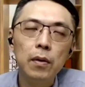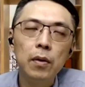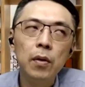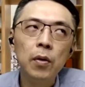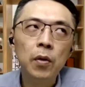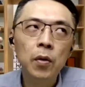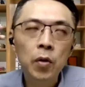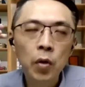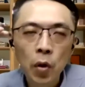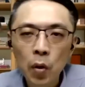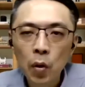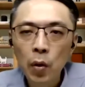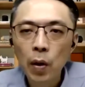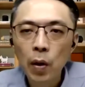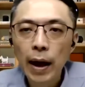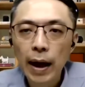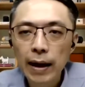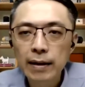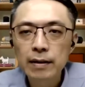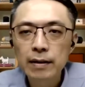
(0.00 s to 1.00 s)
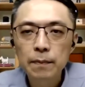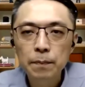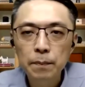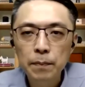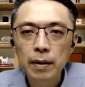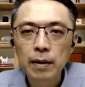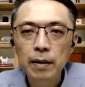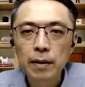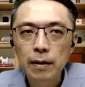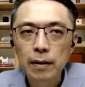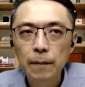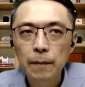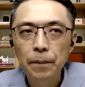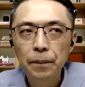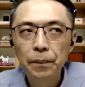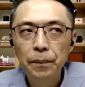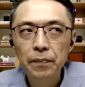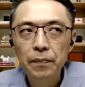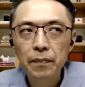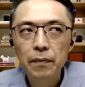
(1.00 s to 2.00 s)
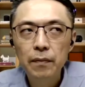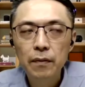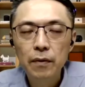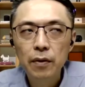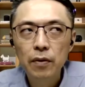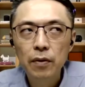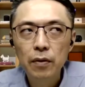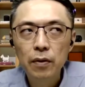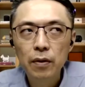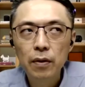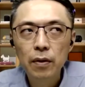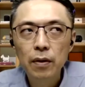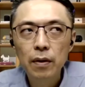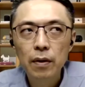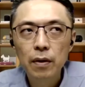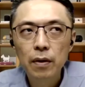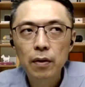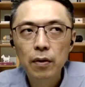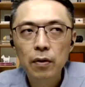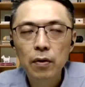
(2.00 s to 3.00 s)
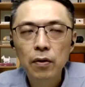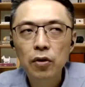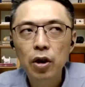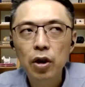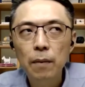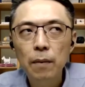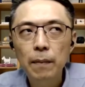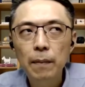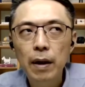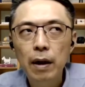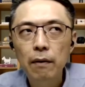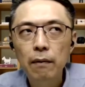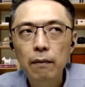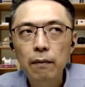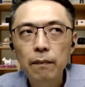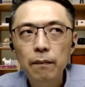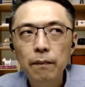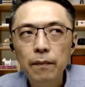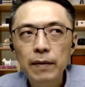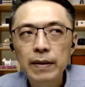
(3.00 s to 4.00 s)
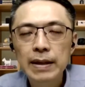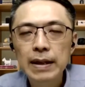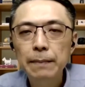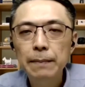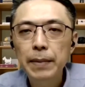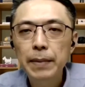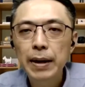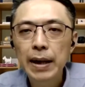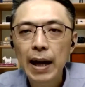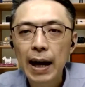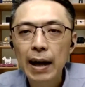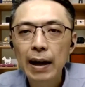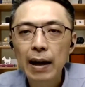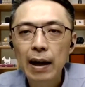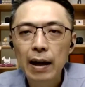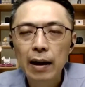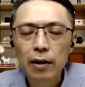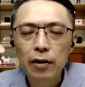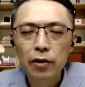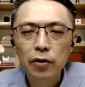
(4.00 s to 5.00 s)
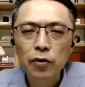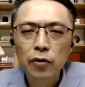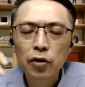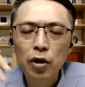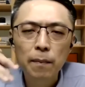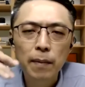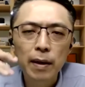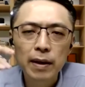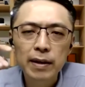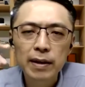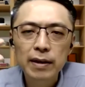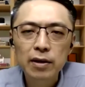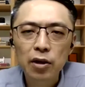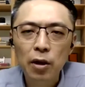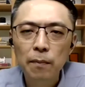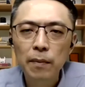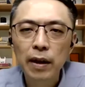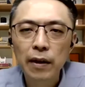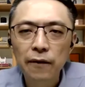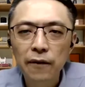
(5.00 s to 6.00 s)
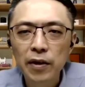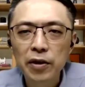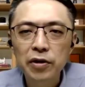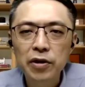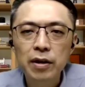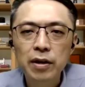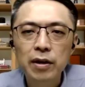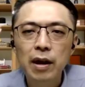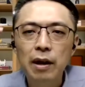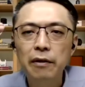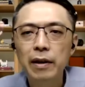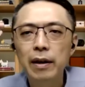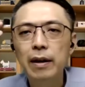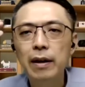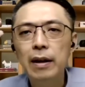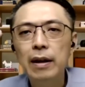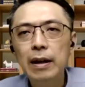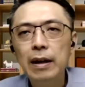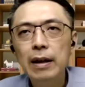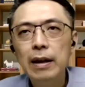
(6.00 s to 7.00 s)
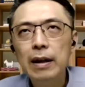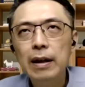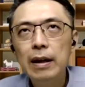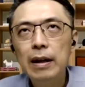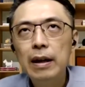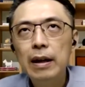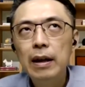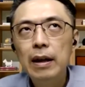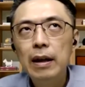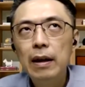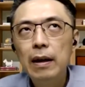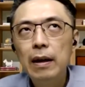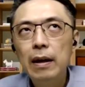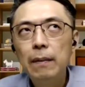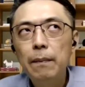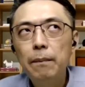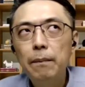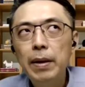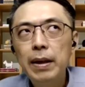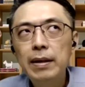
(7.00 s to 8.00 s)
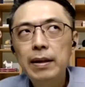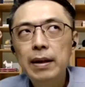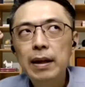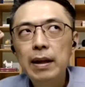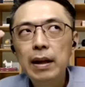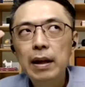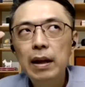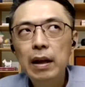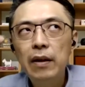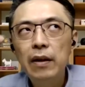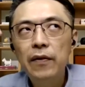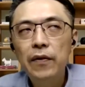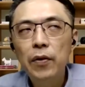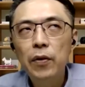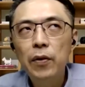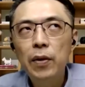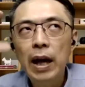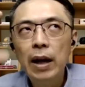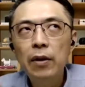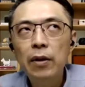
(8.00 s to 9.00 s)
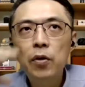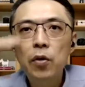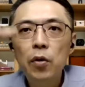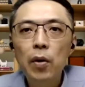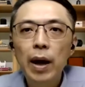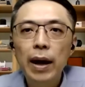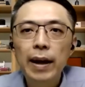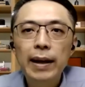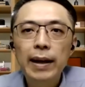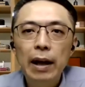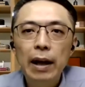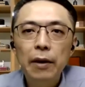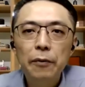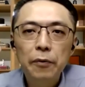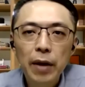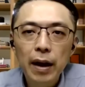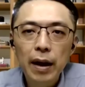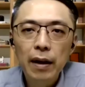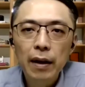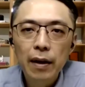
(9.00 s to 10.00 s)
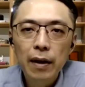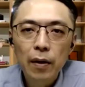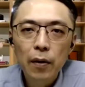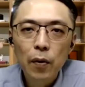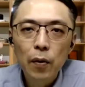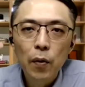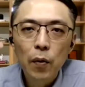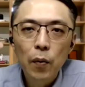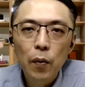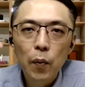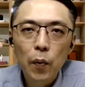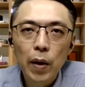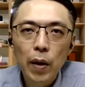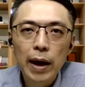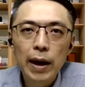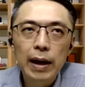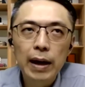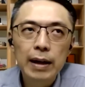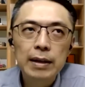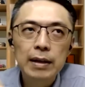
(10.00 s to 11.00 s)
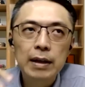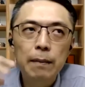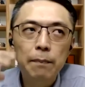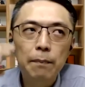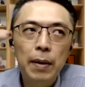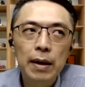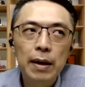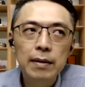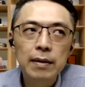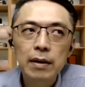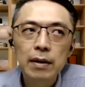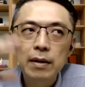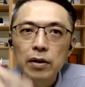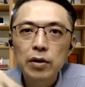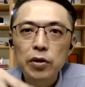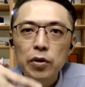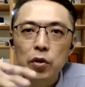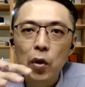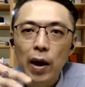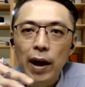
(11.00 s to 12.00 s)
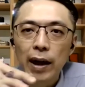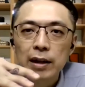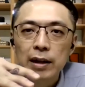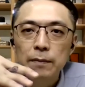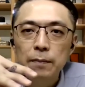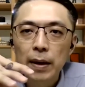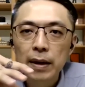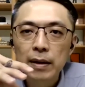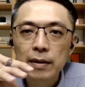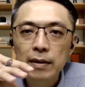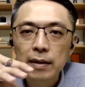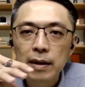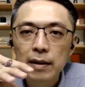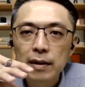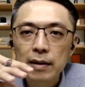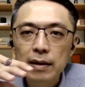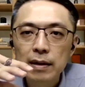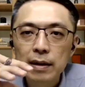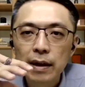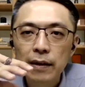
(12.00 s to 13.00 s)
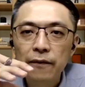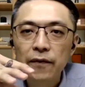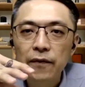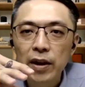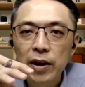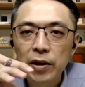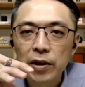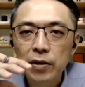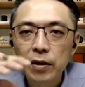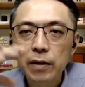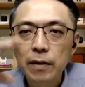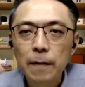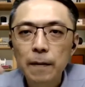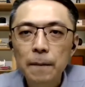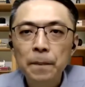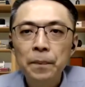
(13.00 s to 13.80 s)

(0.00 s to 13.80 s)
grow as per, don't talk about CPI, don't talk about just normal inflation, right? Basically, if you can't grow at that rate where it surpasses your expenses inflation,